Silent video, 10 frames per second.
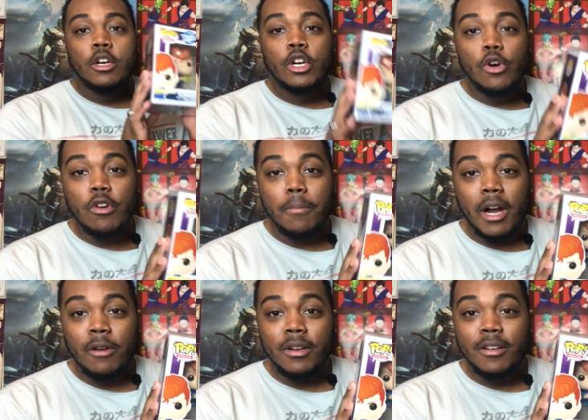
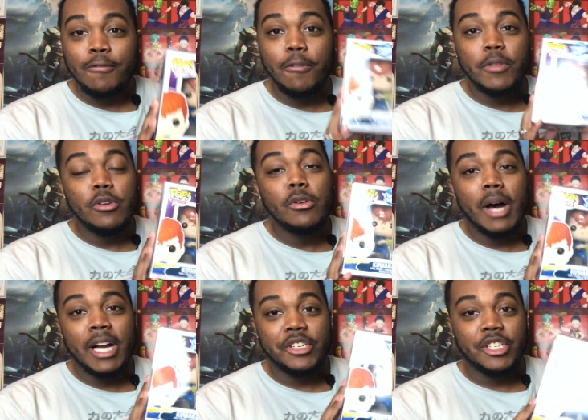Kuwabara from Yu Yu
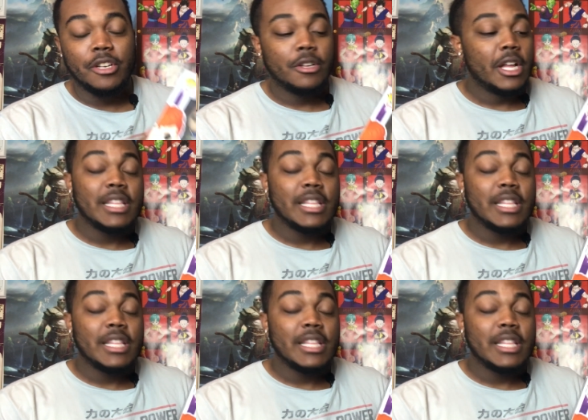Hakusho.